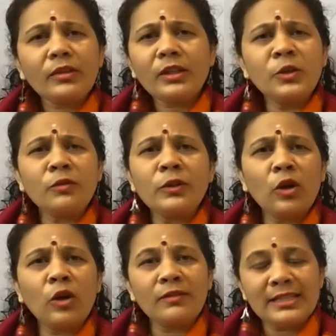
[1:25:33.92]
We
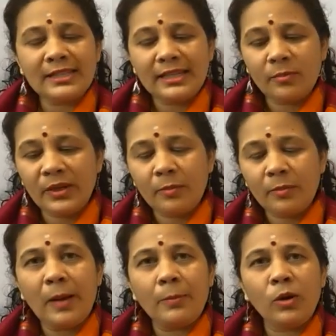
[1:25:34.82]
always say the prayer,
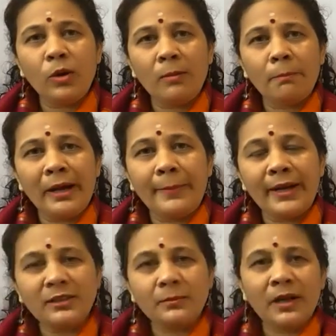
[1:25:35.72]
Papoham,
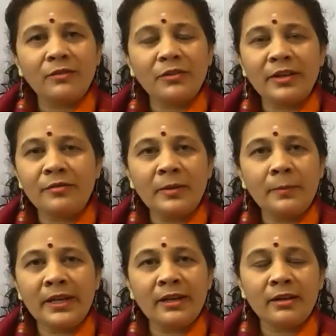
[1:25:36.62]
Papatma, after every
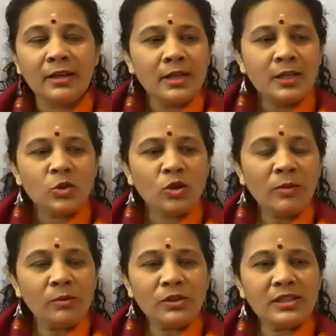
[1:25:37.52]
prayer. Swami
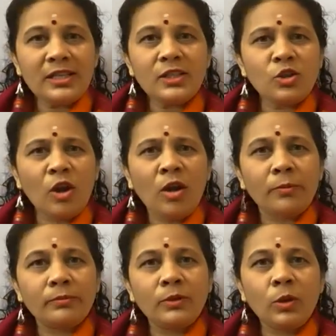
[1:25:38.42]
would say, stop,
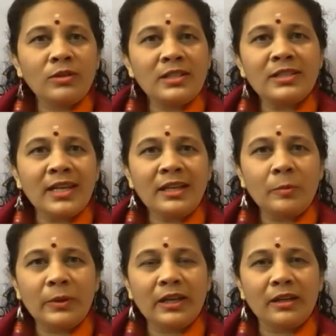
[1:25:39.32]
don't say that
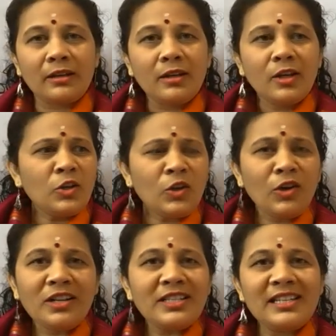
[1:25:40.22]
prayer. You're
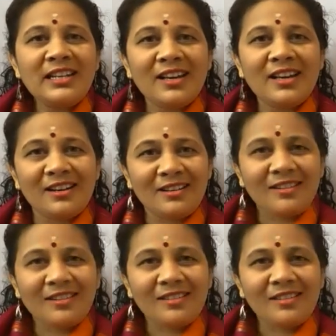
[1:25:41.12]
not a sinner.
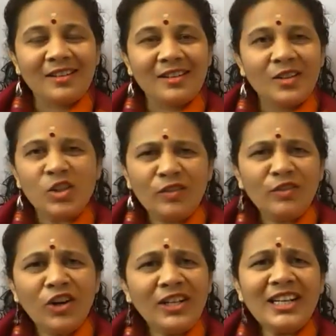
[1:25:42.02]
You have
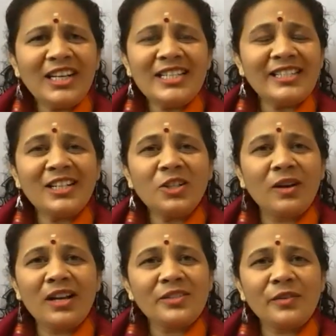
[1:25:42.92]
not done any sin to
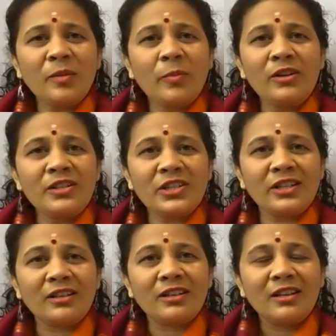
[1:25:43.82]
ask for
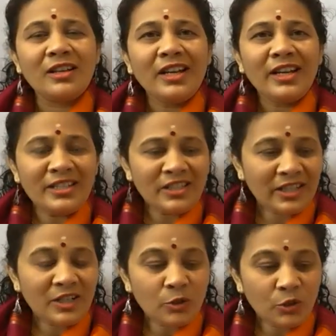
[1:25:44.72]
apology.
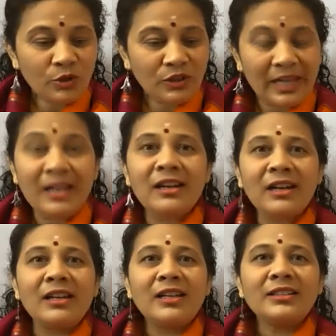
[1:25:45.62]
Instead, you should tell
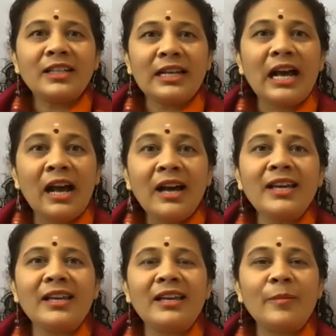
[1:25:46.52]
that
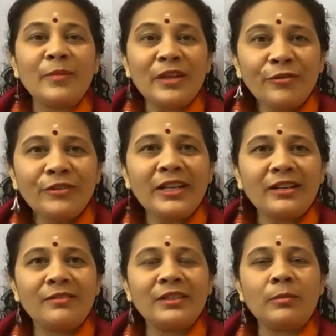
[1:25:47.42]
I am gifted
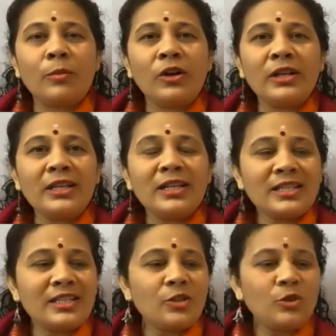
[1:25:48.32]
with the body.
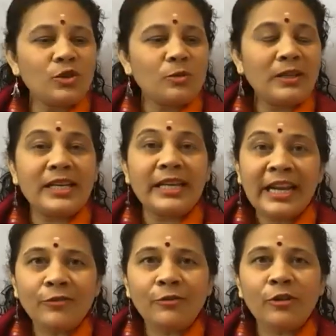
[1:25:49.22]
Instead, you should be
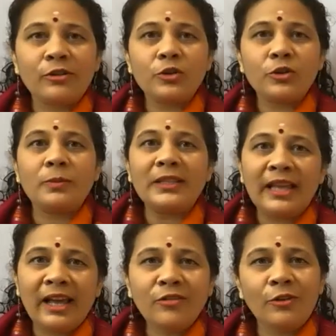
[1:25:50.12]
grateful. You should be
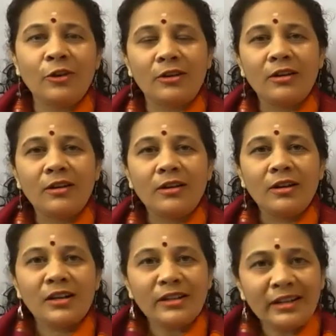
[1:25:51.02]
thankful.
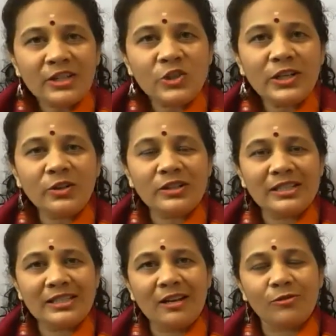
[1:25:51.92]
Congratulate
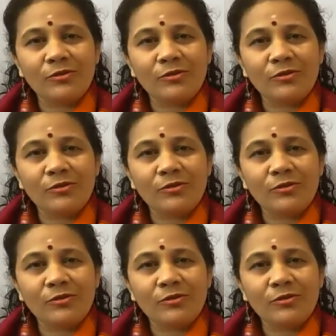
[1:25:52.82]
yourself.